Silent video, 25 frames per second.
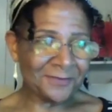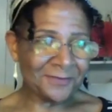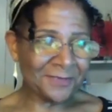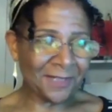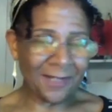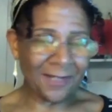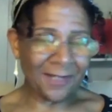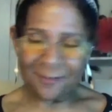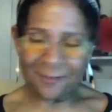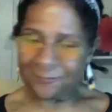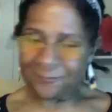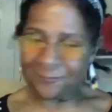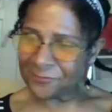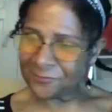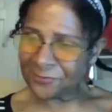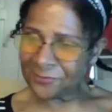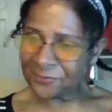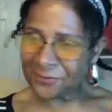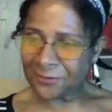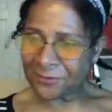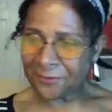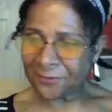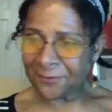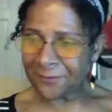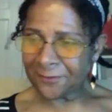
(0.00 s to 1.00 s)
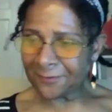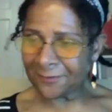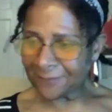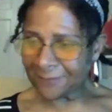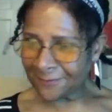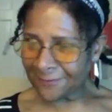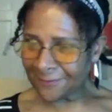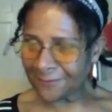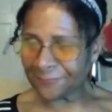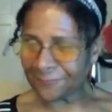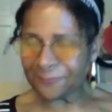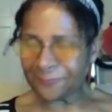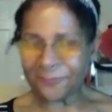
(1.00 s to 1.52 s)
I've shared
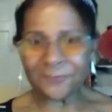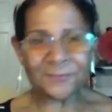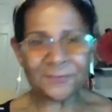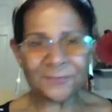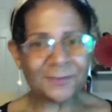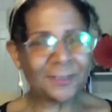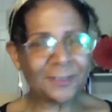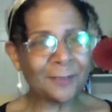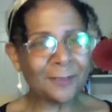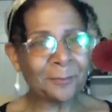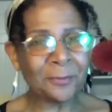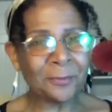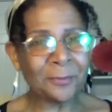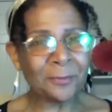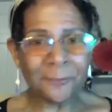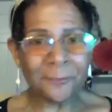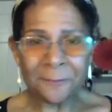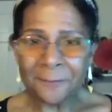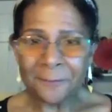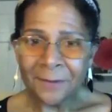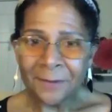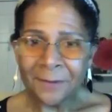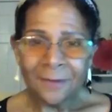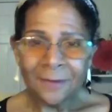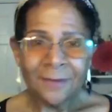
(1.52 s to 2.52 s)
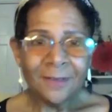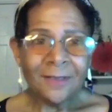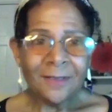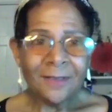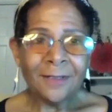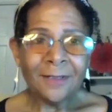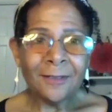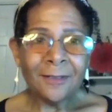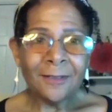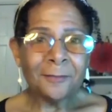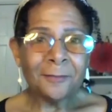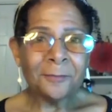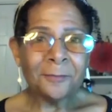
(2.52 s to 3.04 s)
the first couple,
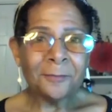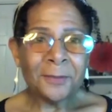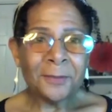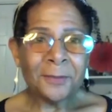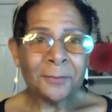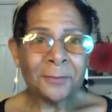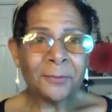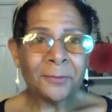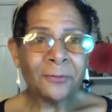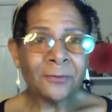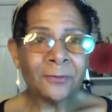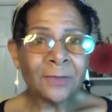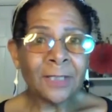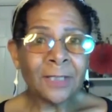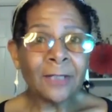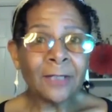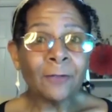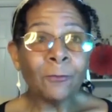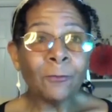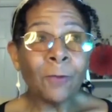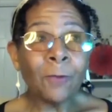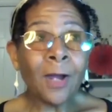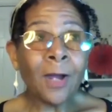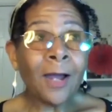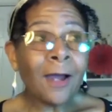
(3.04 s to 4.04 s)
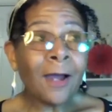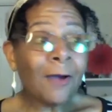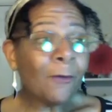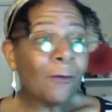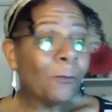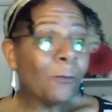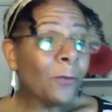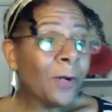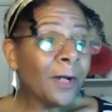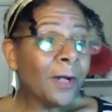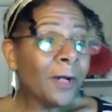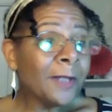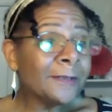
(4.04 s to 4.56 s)
and people were like, "Wow!"
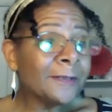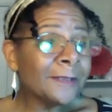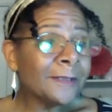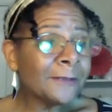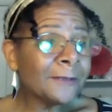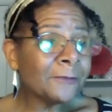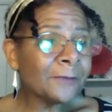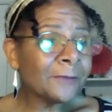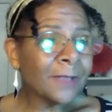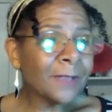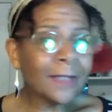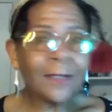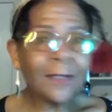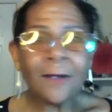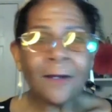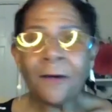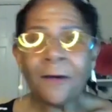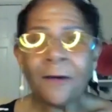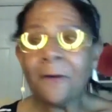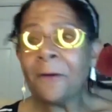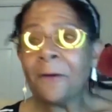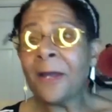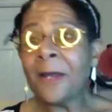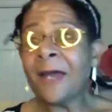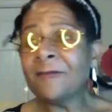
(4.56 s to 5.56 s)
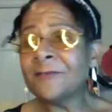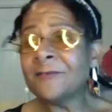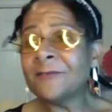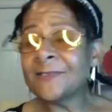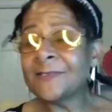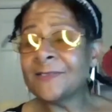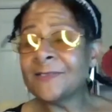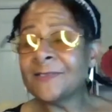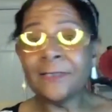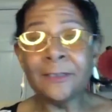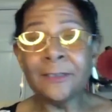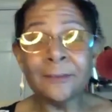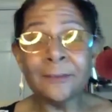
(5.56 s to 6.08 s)
One, they were like, "Oh, I haven't
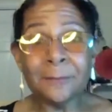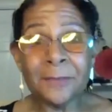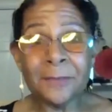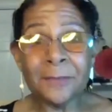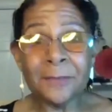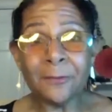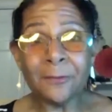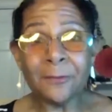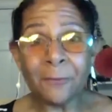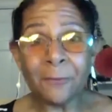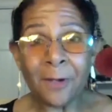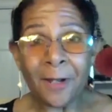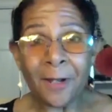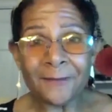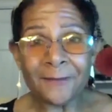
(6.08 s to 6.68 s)
seen him in a while."